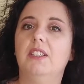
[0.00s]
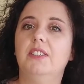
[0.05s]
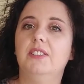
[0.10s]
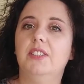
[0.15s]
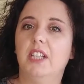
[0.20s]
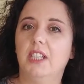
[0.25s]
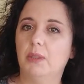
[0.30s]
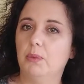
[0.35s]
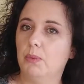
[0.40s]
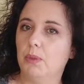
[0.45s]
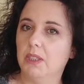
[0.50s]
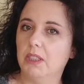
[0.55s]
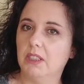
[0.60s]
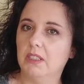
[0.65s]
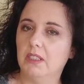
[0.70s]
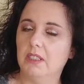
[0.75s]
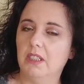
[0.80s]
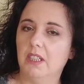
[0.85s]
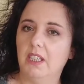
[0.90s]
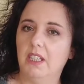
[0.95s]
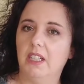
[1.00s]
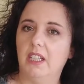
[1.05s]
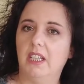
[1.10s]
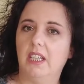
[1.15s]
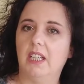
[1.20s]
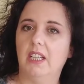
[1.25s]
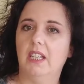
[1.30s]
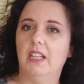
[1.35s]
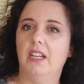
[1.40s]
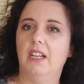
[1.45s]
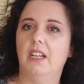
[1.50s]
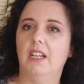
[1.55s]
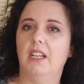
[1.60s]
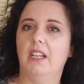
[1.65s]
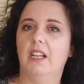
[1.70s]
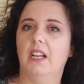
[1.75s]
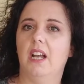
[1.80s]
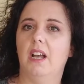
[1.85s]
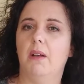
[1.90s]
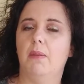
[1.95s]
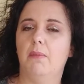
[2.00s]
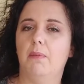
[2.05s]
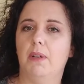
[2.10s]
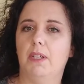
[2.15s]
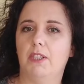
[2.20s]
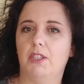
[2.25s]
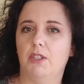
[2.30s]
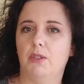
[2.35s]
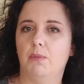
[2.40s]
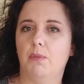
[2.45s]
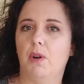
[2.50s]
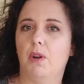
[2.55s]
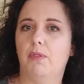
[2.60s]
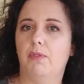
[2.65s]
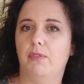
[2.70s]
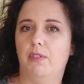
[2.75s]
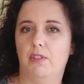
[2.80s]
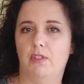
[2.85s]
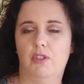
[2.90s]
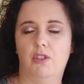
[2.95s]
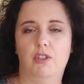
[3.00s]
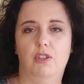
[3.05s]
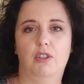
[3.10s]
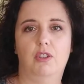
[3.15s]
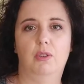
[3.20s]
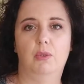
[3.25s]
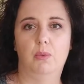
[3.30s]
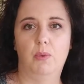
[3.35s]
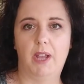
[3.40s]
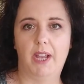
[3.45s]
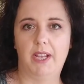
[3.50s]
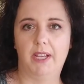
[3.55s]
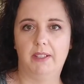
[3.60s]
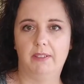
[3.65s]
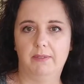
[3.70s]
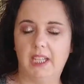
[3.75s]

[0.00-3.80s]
they will in a much more functional way.